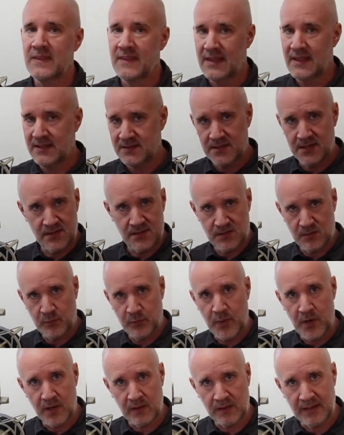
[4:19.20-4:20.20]
it doesn't
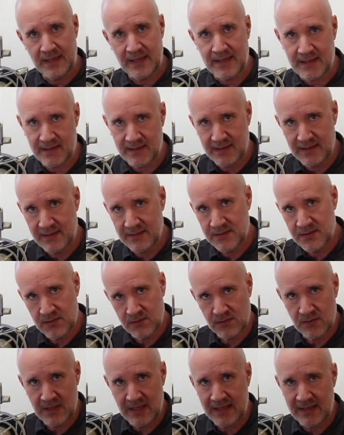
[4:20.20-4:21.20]
parlay
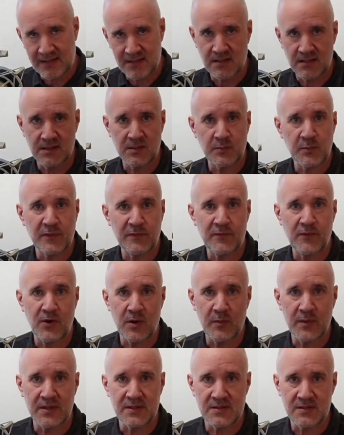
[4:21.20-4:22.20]
into excellent
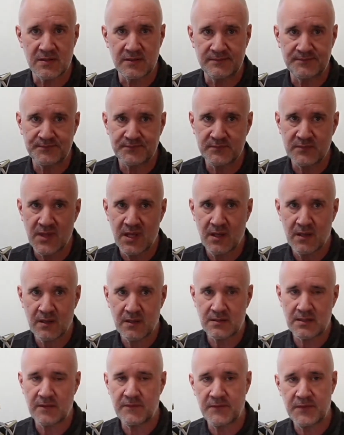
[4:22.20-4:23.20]
performance
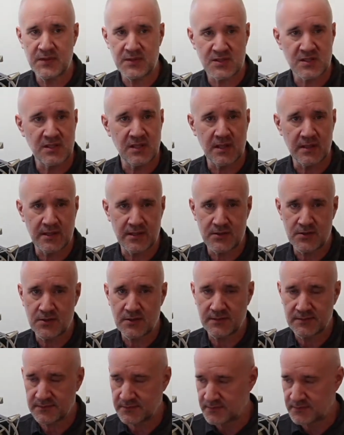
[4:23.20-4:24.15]
because I feel sluggish.